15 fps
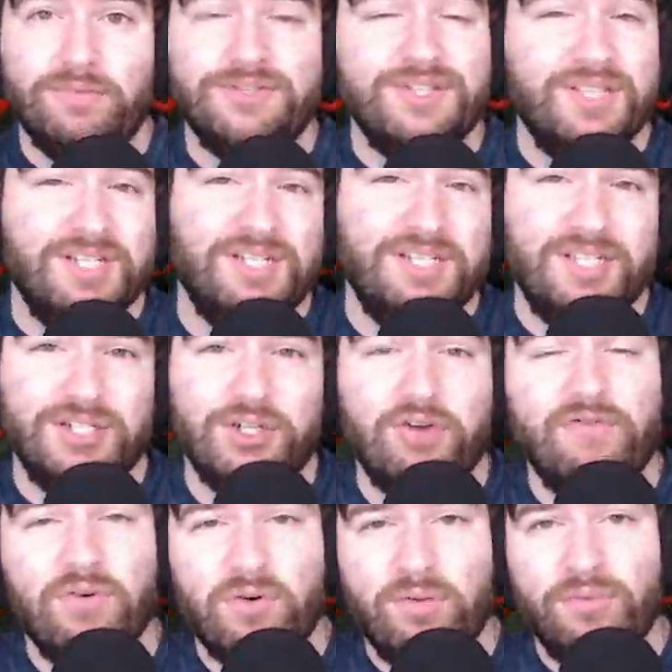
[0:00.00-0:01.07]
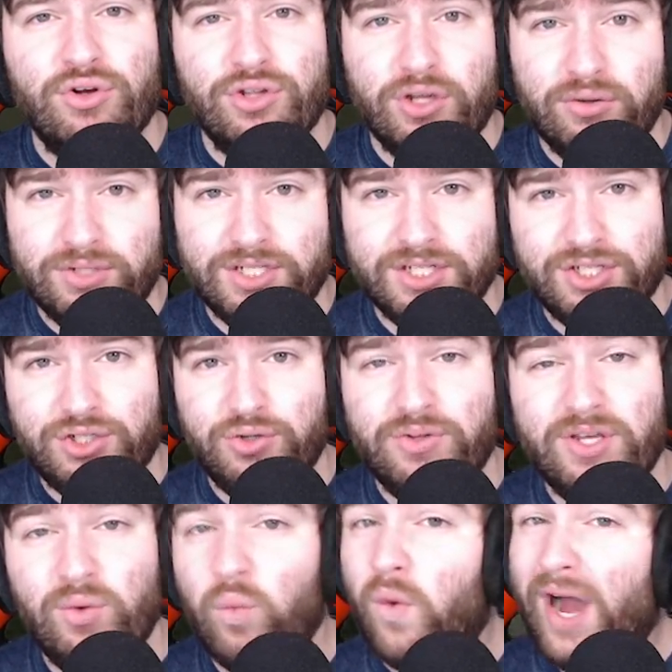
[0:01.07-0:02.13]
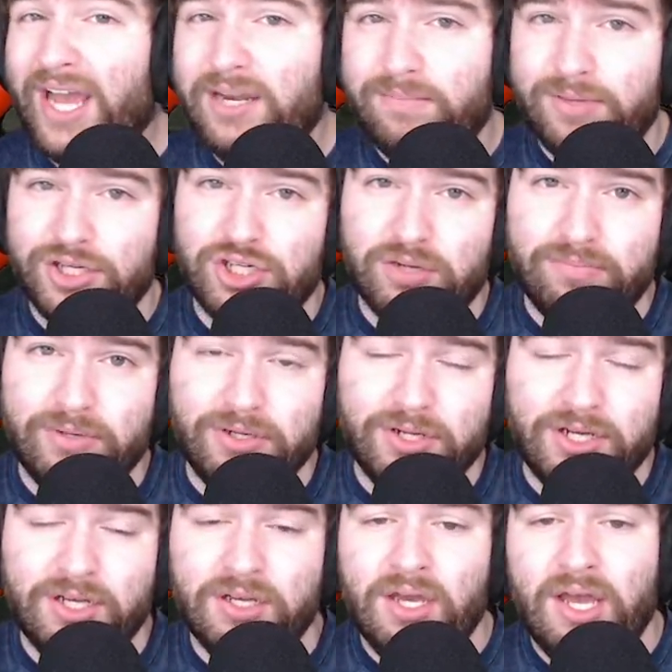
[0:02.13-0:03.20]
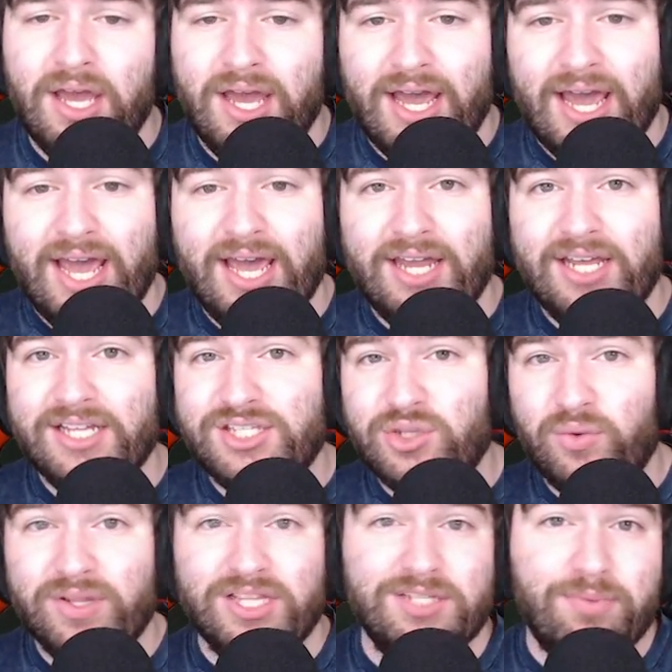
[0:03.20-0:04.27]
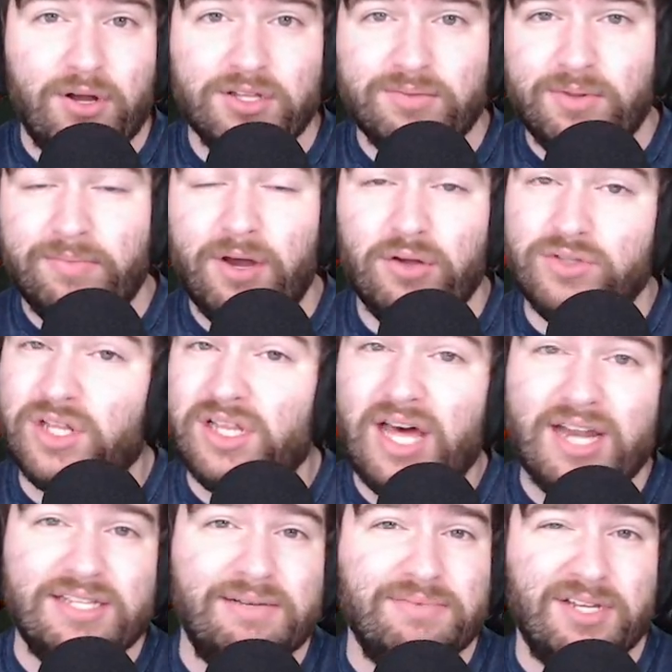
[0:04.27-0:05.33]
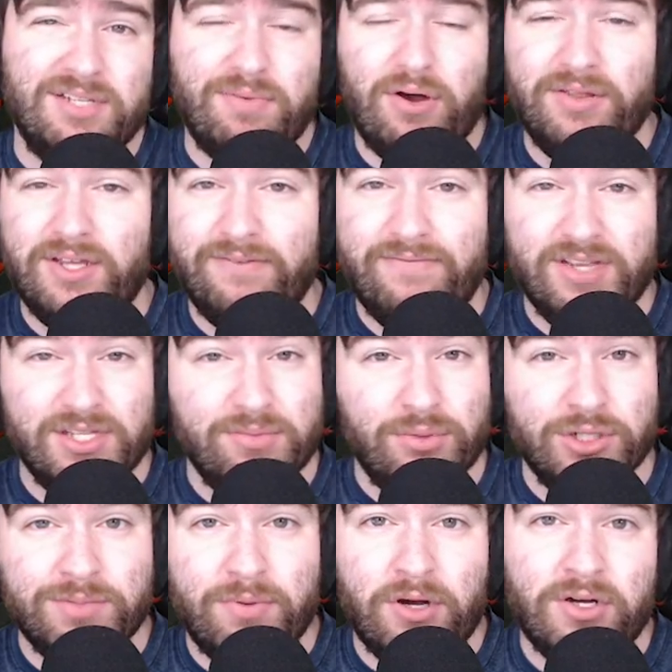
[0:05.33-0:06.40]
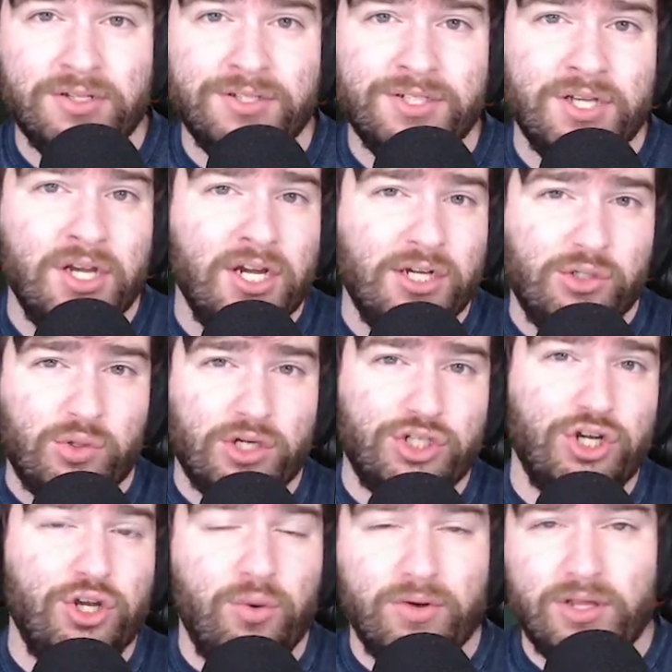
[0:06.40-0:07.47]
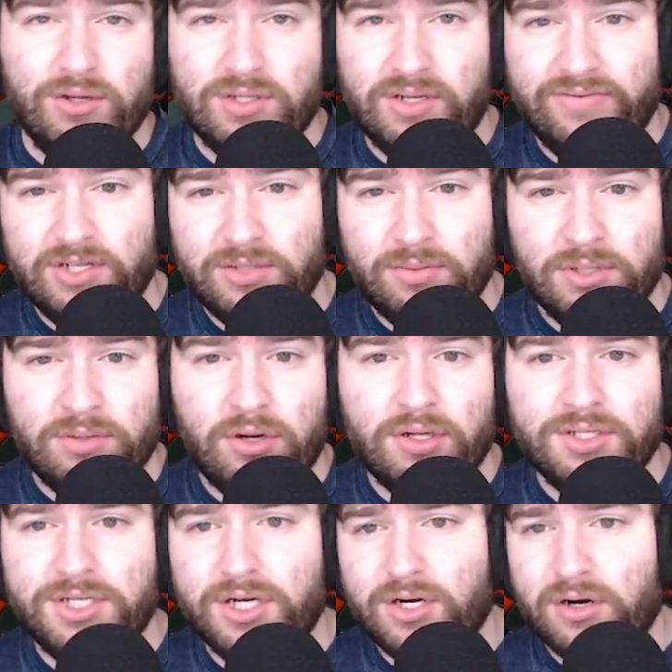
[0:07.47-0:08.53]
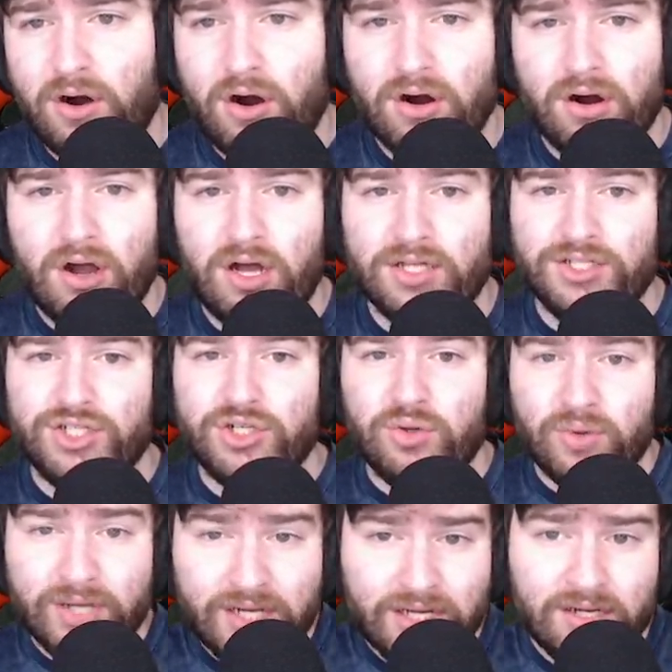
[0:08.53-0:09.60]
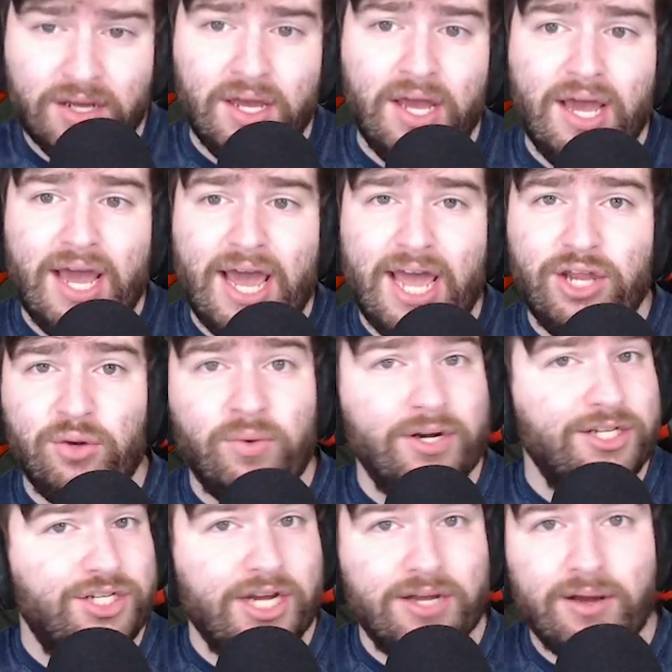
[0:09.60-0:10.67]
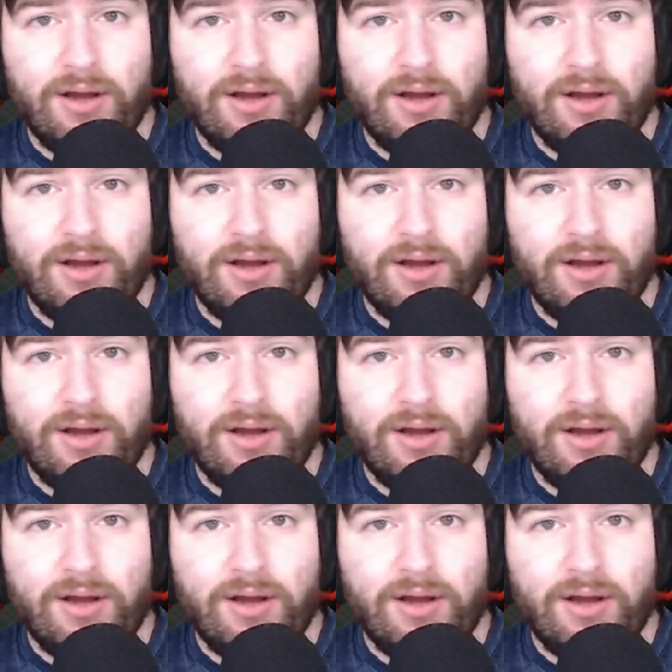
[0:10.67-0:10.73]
So this is the server room closest to the White Bishop building, and it's the one that spawns them the most. A lot of times they spawn the invisible spawns. So I'll show you where those invisible spawns here are on screen, and you'll want to check